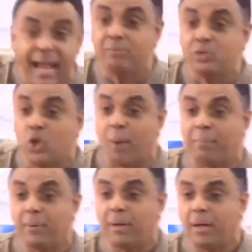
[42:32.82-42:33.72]
job.
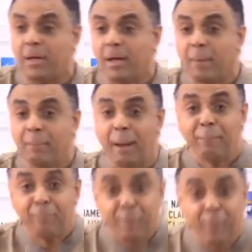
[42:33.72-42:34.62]
But
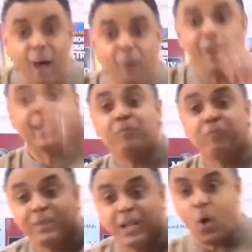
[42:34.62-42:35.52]
people are working for
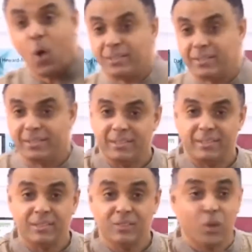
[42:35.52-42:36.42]
the Lord,
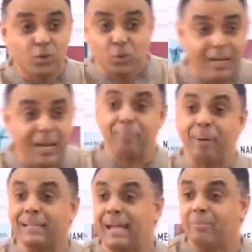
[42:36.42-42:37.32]
not doing a
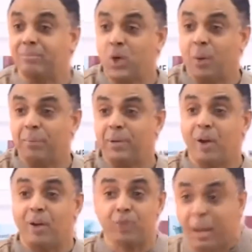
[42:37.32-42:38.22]
part-time job. You
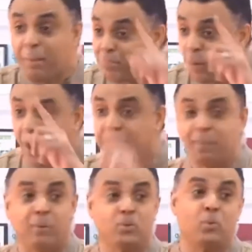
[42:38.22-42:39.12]
have not employed
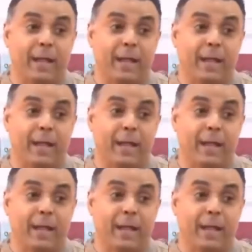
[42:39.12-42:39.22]
people to work.